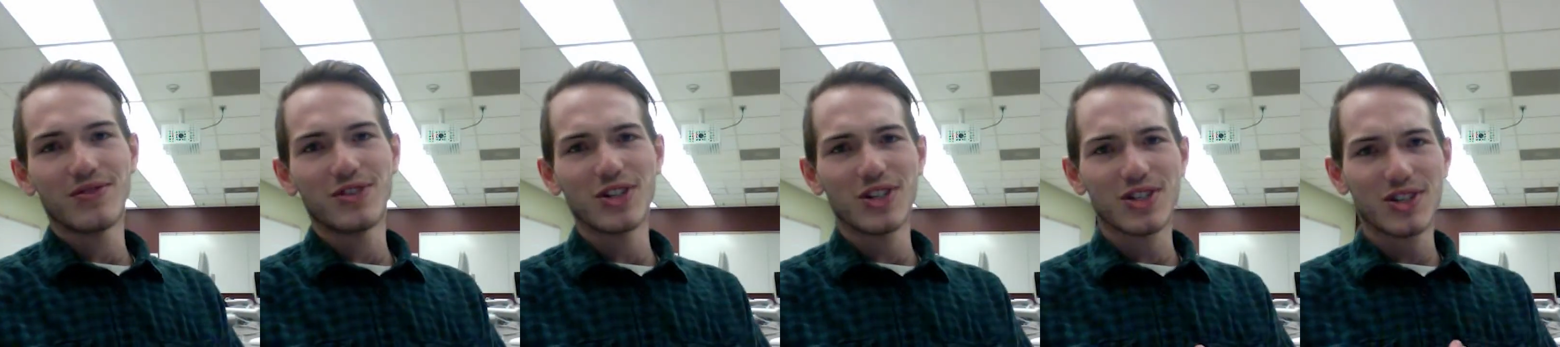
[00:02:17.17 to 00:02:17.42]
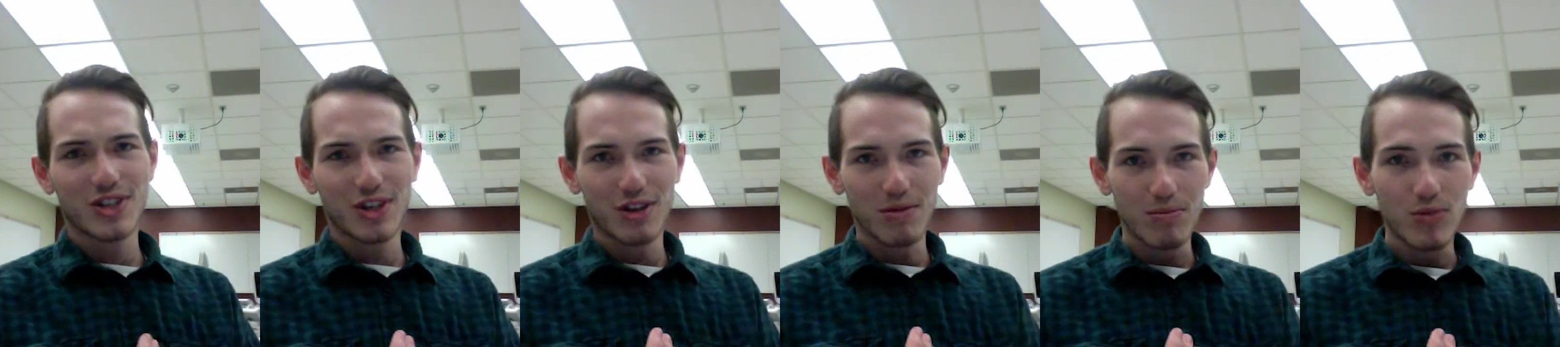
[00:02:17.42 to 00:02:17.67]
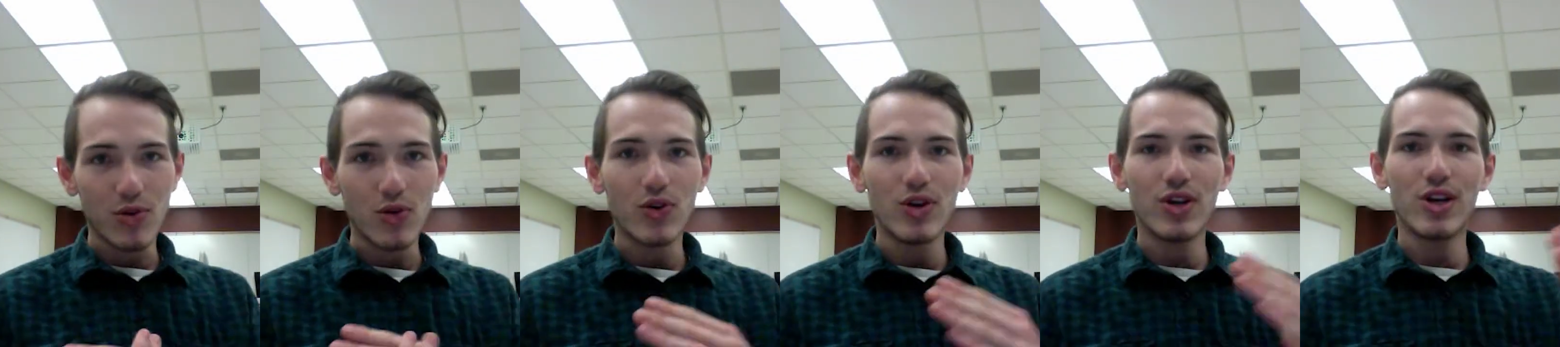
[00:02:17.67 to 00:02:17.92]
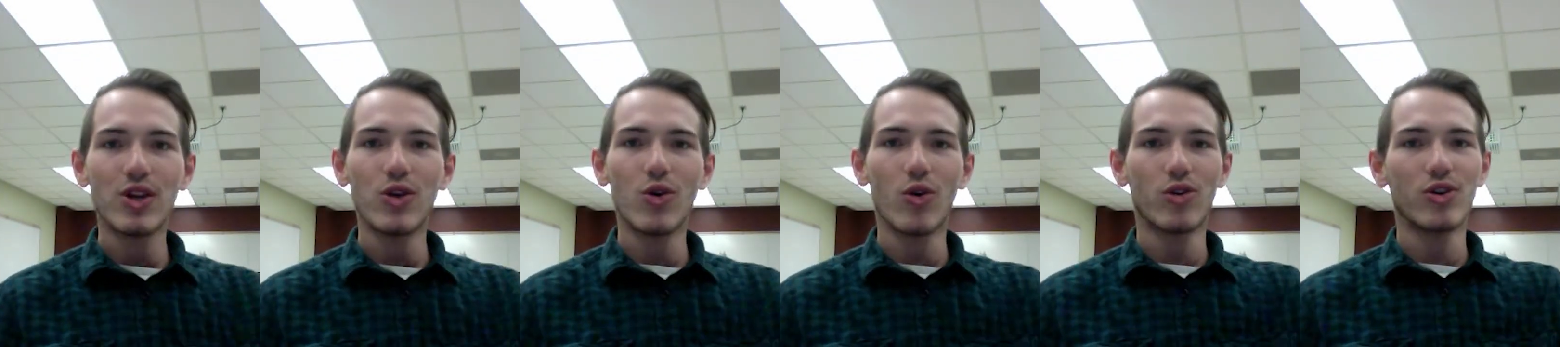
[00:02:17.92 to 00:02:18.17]
just
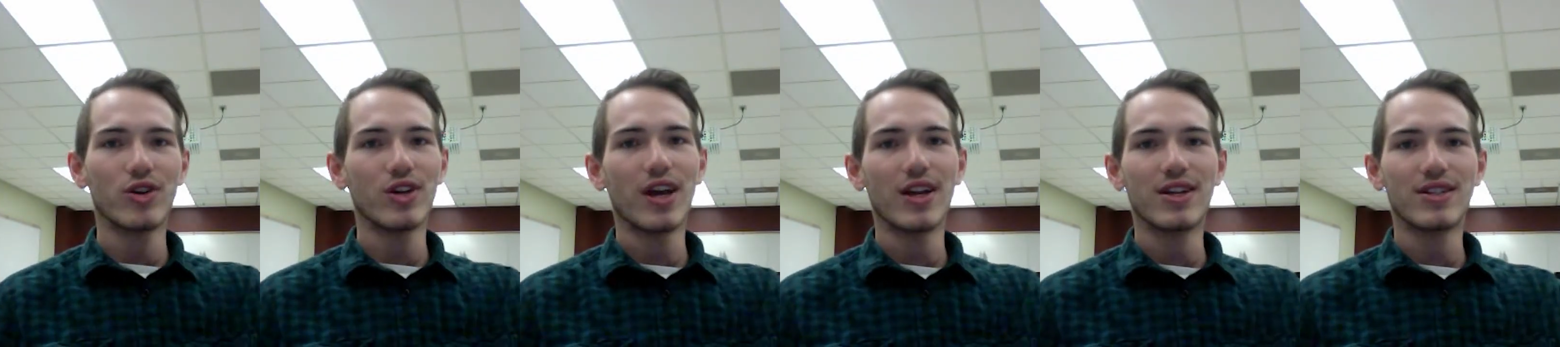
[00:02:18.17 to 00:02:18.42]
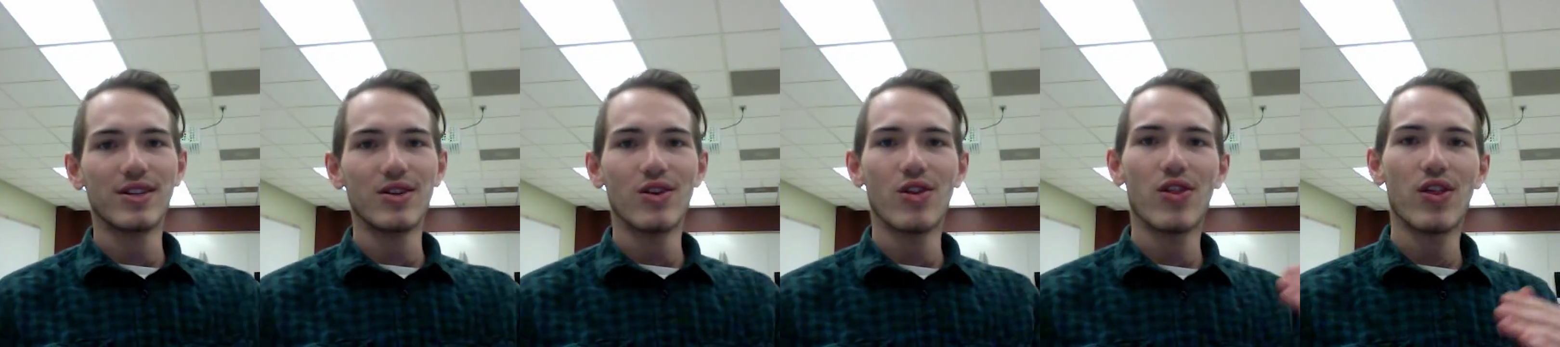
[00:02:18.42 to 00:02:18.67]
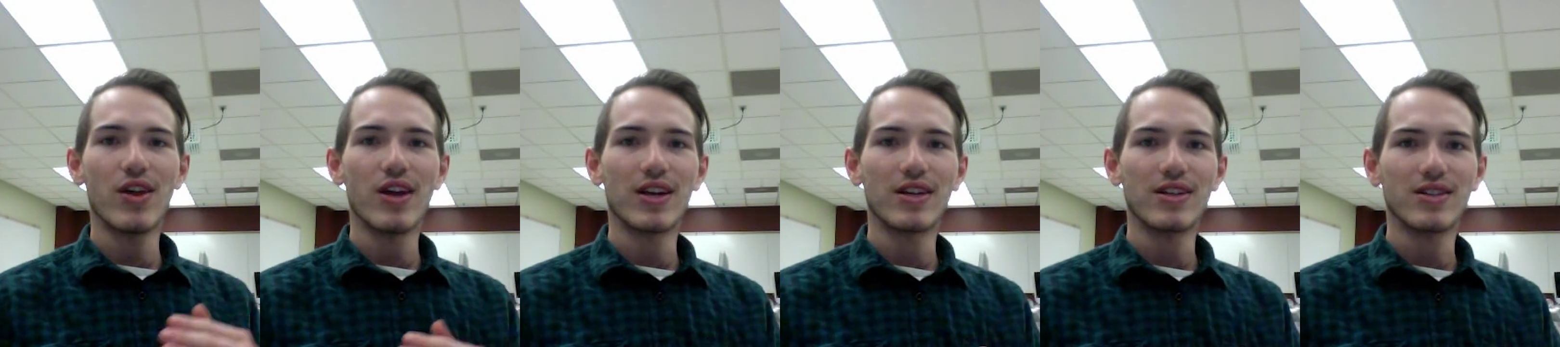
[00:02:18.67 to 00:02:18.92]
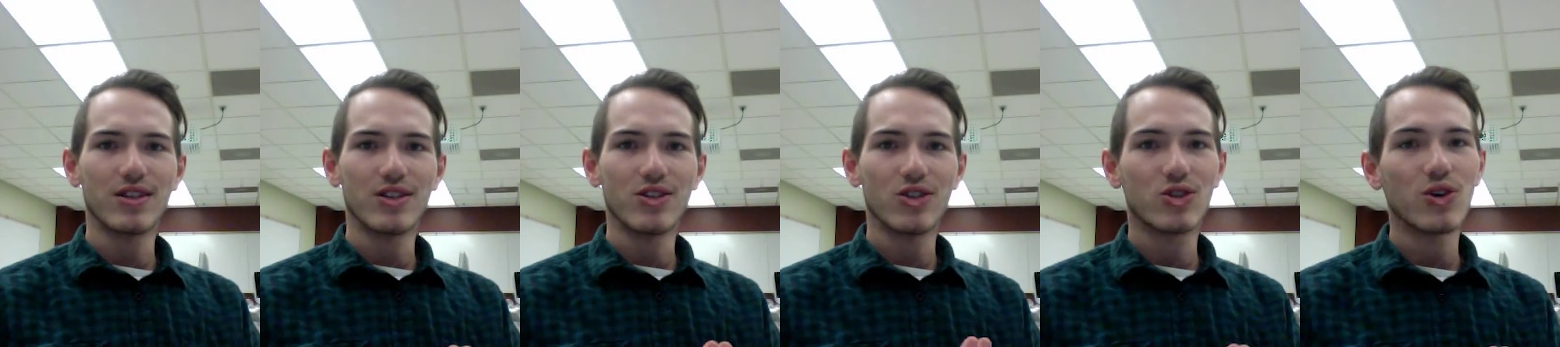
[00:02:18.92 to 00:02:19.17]
community-oriented
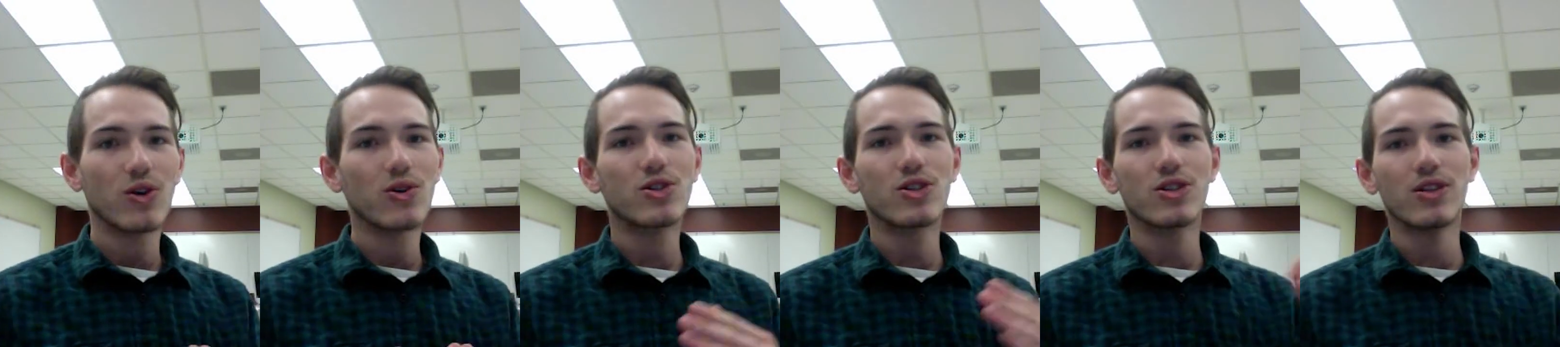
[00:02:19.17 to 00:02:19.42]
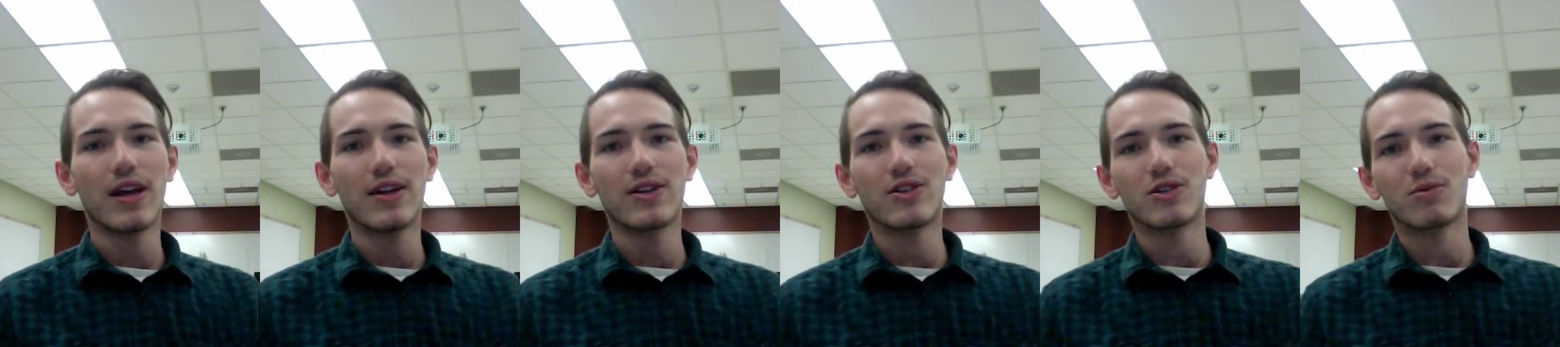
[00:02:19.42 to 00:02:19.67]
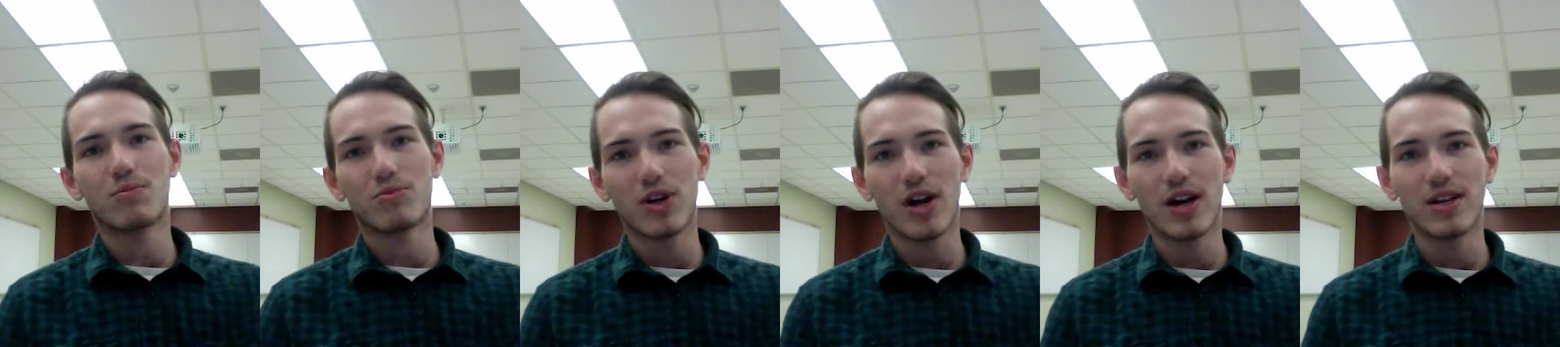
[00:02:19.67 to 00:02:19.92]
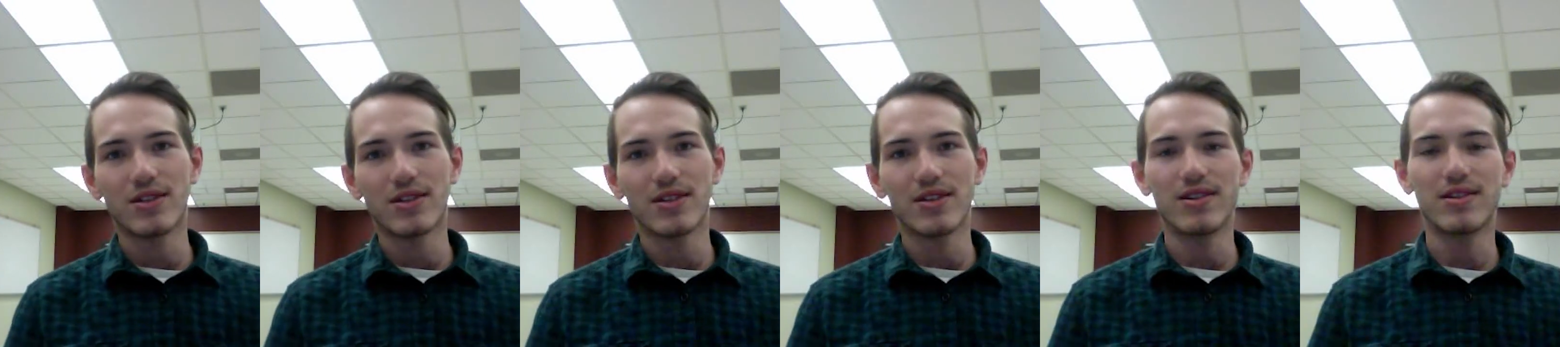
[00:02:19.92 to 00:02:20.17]
things and social
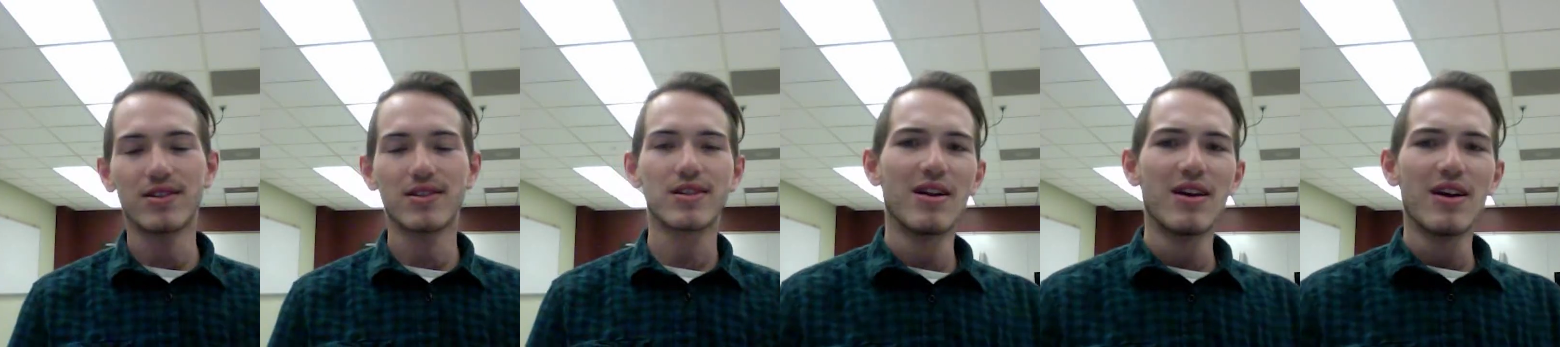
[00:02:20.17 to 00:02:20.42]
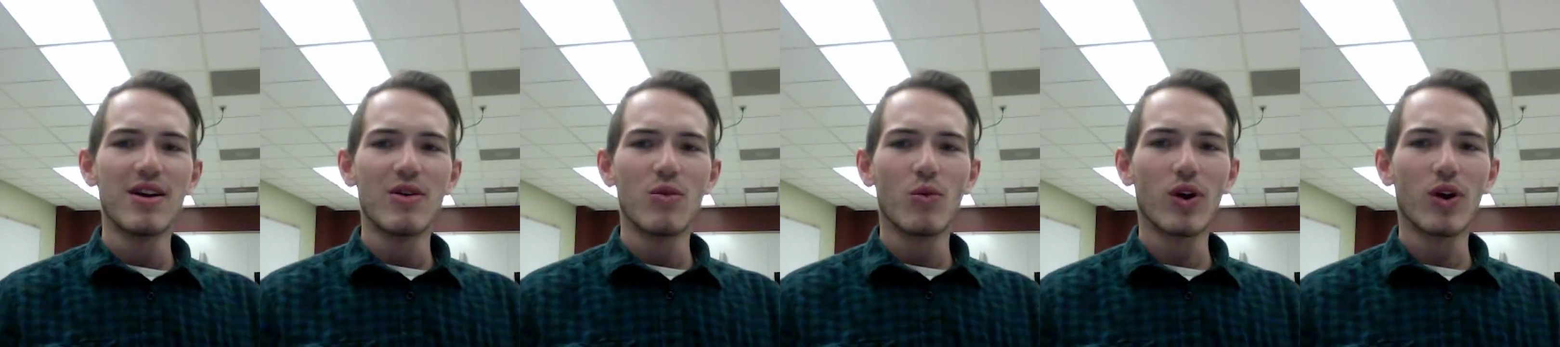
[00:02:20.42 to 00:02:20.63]
enterprises.